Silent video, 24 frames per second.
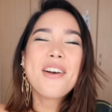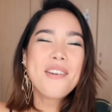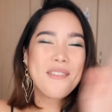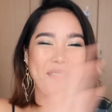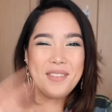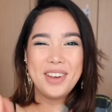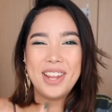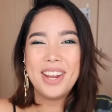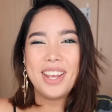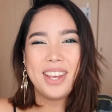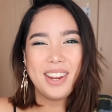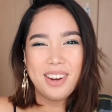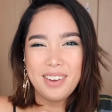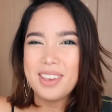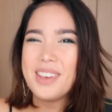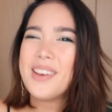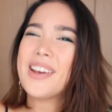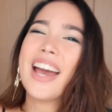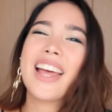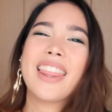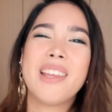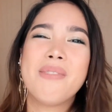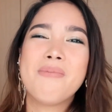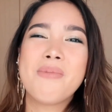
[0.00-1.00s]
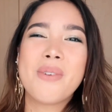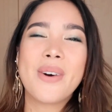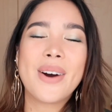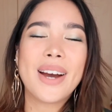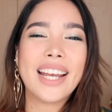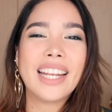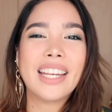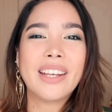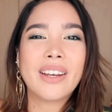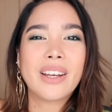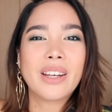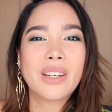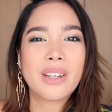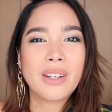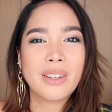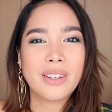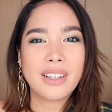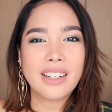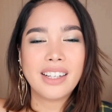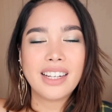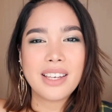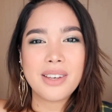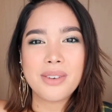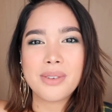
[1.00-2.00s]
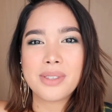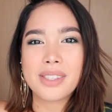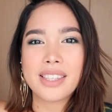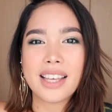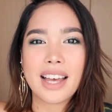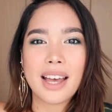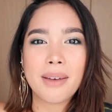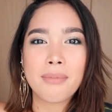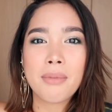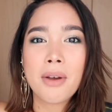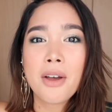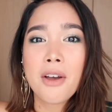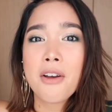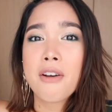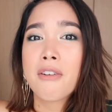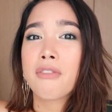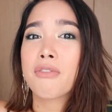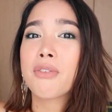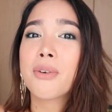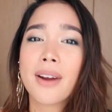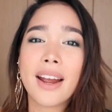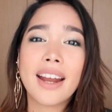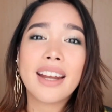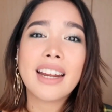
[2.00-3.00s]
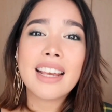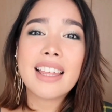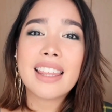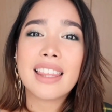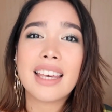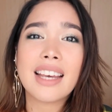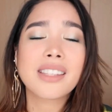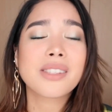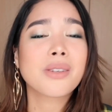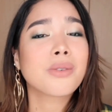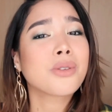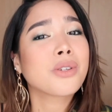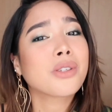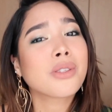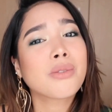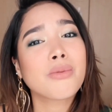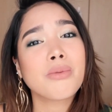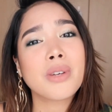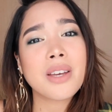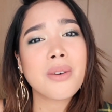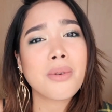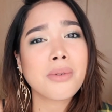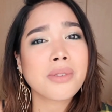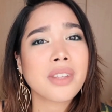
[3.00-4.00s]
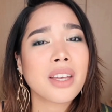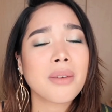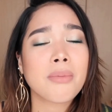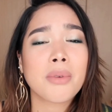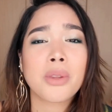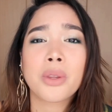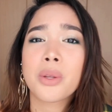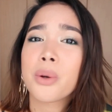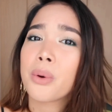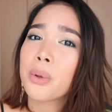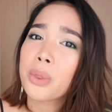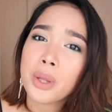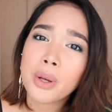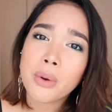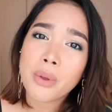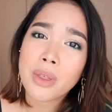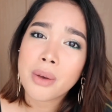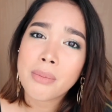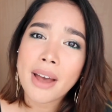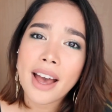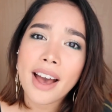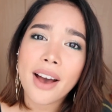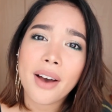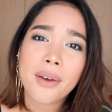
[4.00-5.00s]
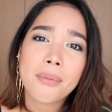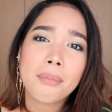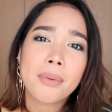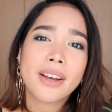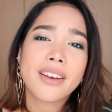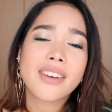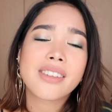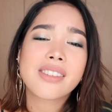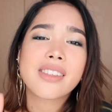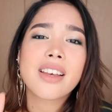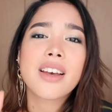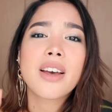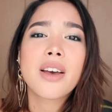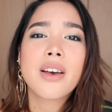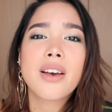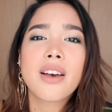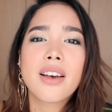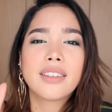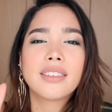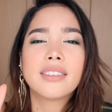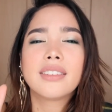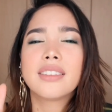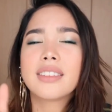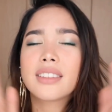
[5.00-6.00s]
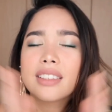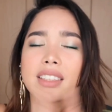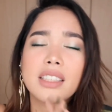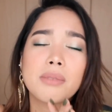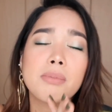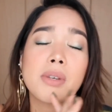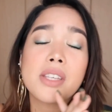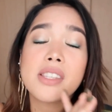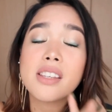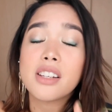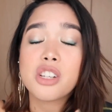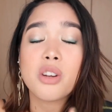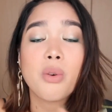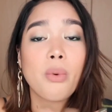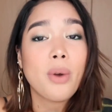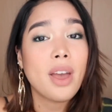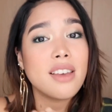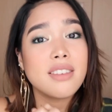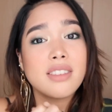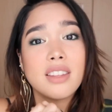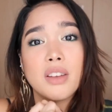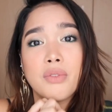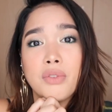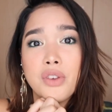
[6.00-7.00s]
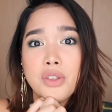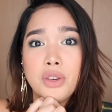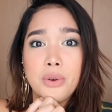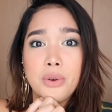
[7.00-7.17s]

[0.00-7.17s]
But you know, you get the point. You can totally use them for anything, so just reuse them and don't throw them out because it's gonna be such a waste if you